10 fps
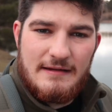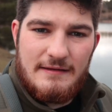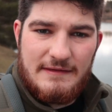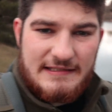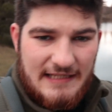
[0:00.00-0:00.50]

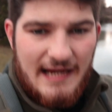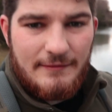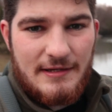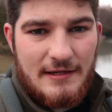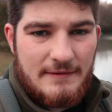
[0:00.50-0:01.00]
this
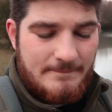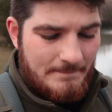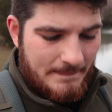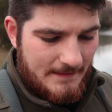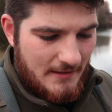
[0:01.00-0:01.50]
area
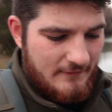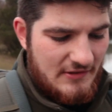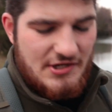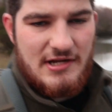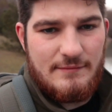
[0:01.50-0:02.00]

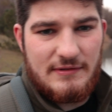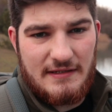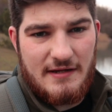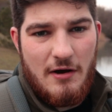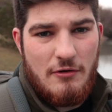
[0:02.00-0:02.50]
originally was
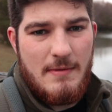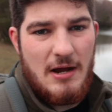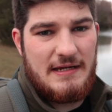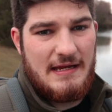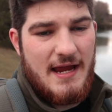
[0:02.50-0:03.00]
a coal
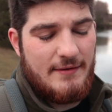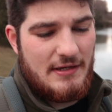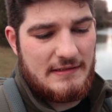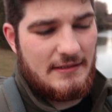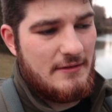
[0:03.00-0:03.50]
mining
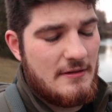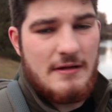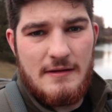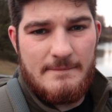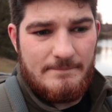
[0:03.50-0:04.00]
area, so
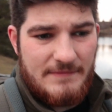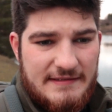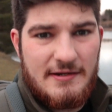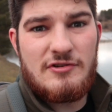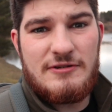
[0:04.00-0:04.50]

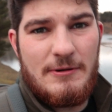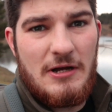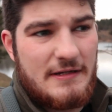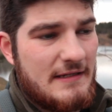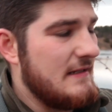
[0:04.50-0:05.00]
this country
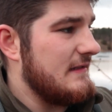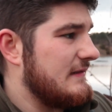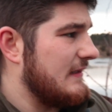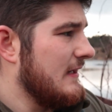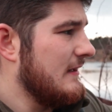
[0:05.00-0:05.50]
park
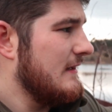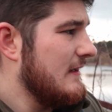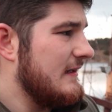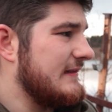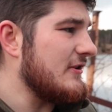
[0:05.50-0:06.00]
is
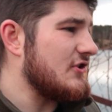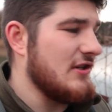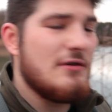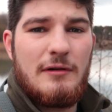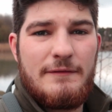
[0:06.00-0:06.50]

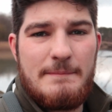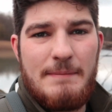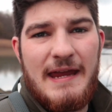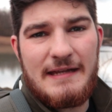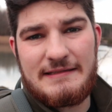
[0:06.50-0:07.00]
essentially all of the
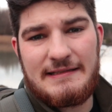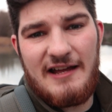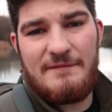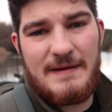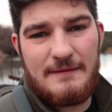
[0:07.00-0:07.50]
pits that
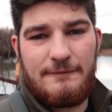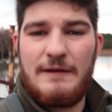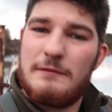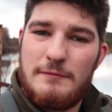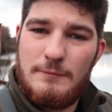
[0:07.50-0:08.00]
have been
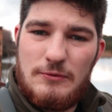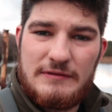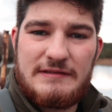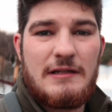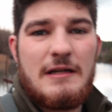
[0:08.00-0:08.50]
filled with
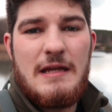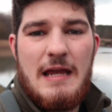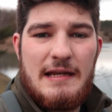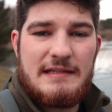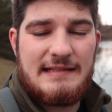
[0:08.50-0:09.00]
water,
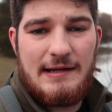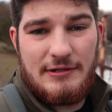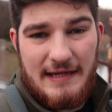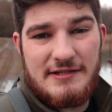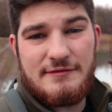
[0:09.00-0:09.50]
and it's now a
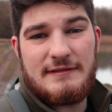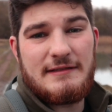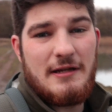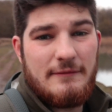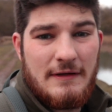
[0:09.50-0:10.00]
nature
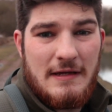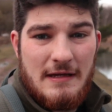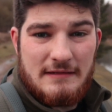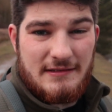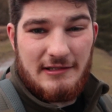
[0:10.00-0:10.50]
reserve,
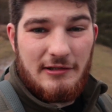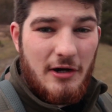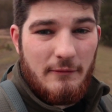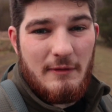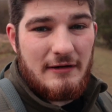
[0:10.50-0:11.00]
so there's a
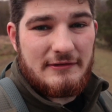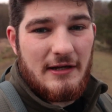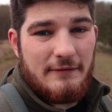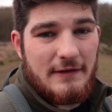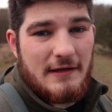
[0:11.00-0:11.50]
lot of
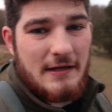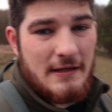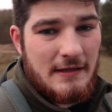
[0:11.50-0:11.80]
wildlife here.